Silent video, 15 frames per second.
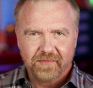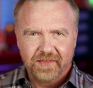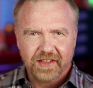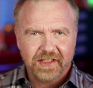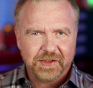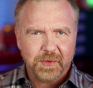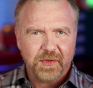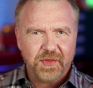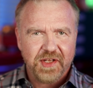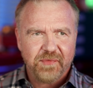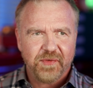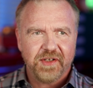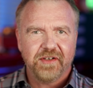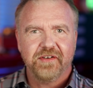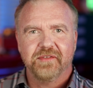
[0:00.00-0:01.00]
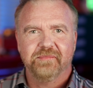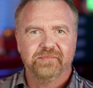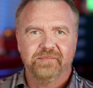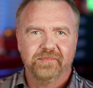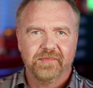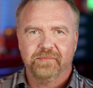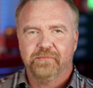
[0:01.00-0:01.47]
it's one thing for your
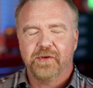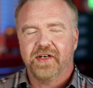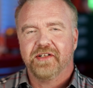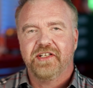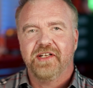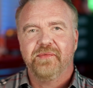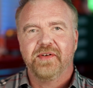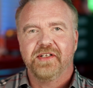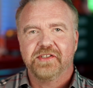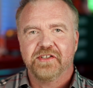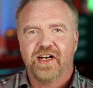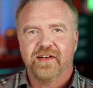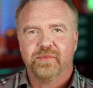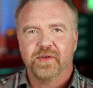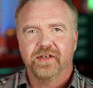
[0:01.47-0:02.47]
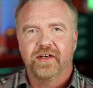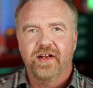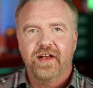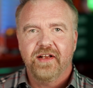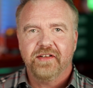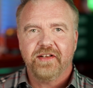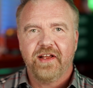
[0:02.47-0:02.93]
productivity software
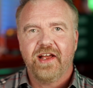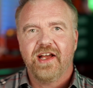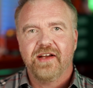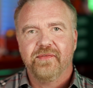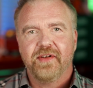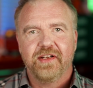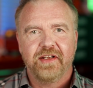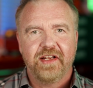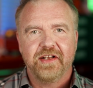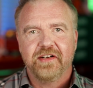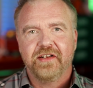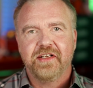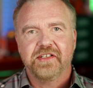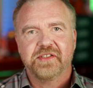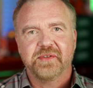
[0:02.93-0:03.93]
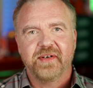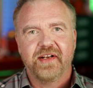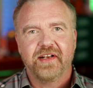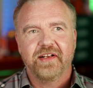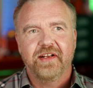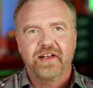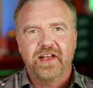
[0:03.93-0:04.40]
to have a hidden Easter
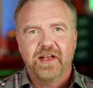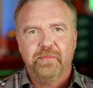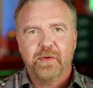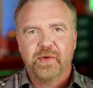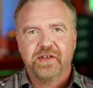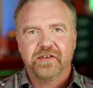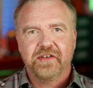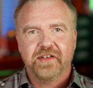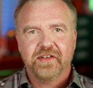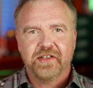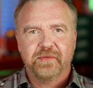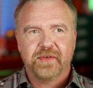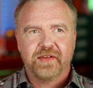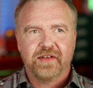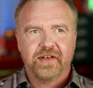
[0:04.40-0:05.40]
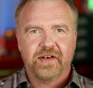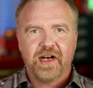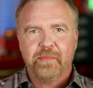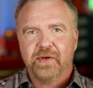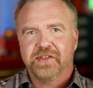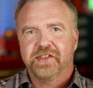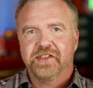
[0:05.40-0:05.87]
egg, but when you're dealing with an
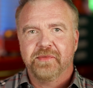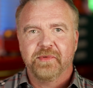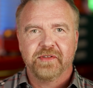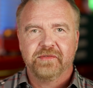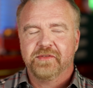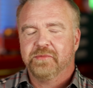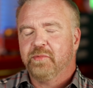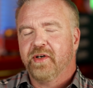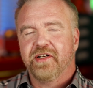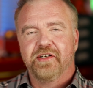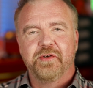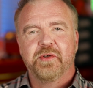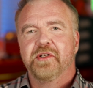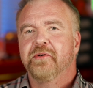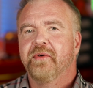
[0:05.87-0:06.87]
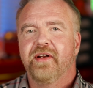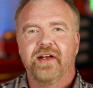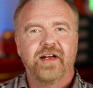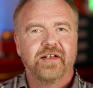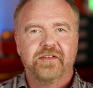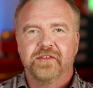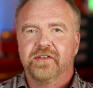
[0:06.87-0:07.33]
operating system that's running a nuclear
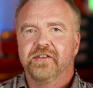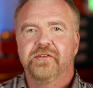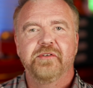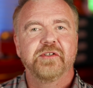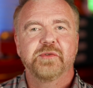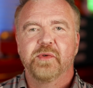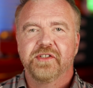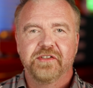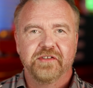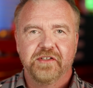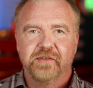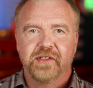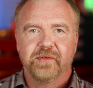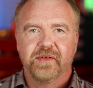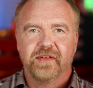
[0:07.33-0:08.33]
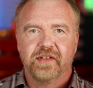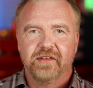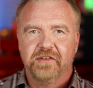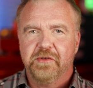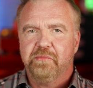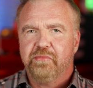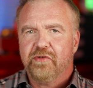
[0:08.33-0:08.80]
reactor, or who knows what you're doing with
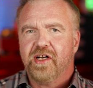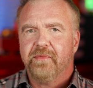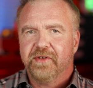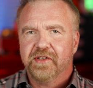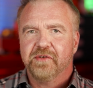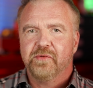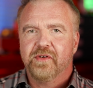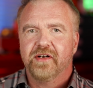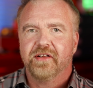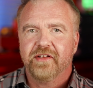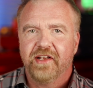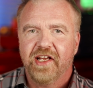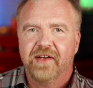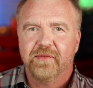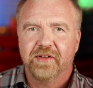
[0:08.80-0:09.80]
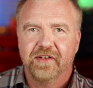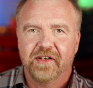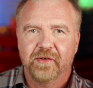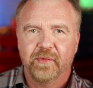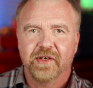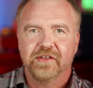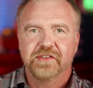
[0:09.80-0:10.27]
it, you probably don't want it to have a lot
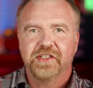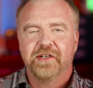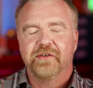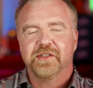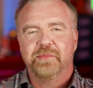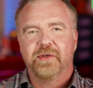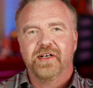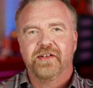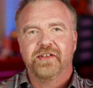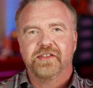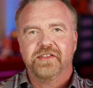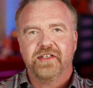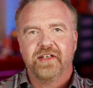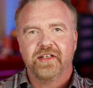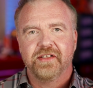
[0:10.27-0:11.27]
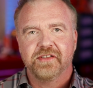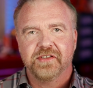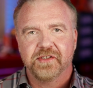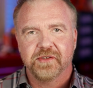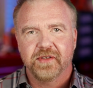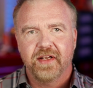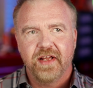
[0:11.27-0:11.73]
of weird secrets behind the scenes.
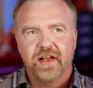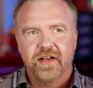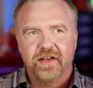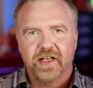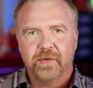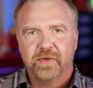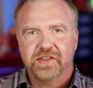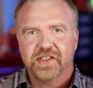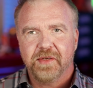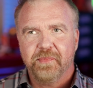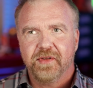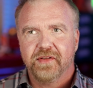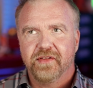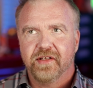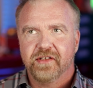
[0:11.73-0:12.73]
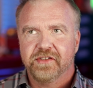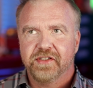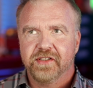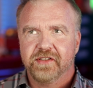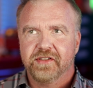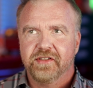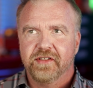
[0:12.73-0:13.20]
So it was something that
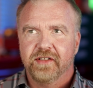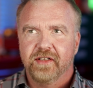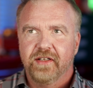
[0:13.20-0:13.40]
just